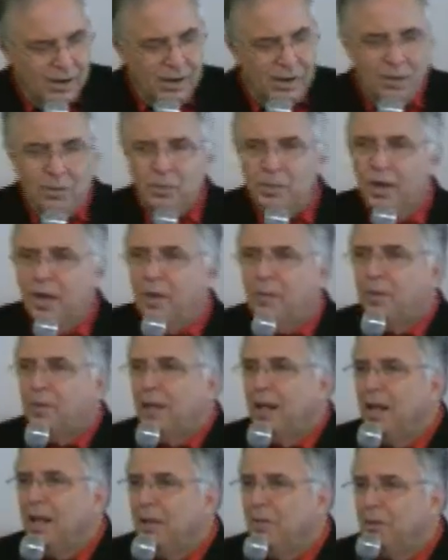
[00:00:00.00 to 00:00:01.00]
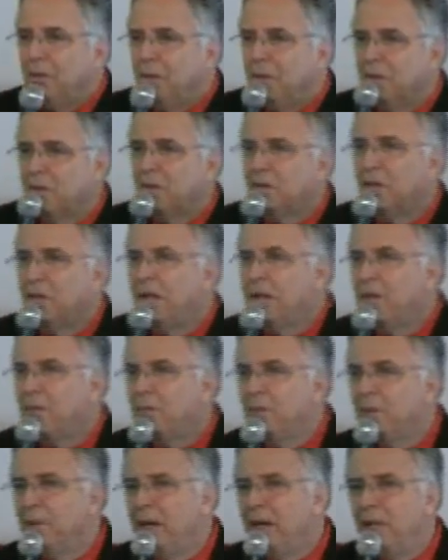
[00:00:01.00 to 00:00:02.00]
Uh, we're happy to have you in the state
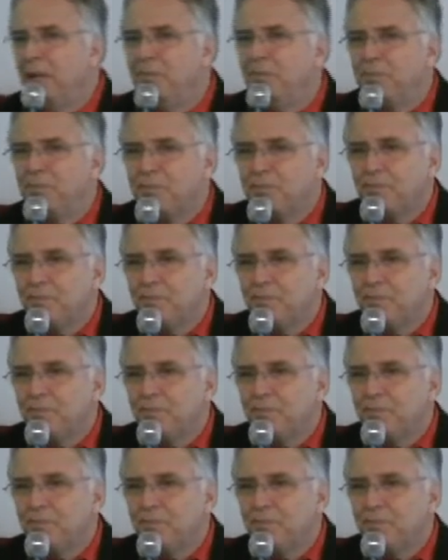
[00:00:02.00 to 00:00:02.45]
of Maine.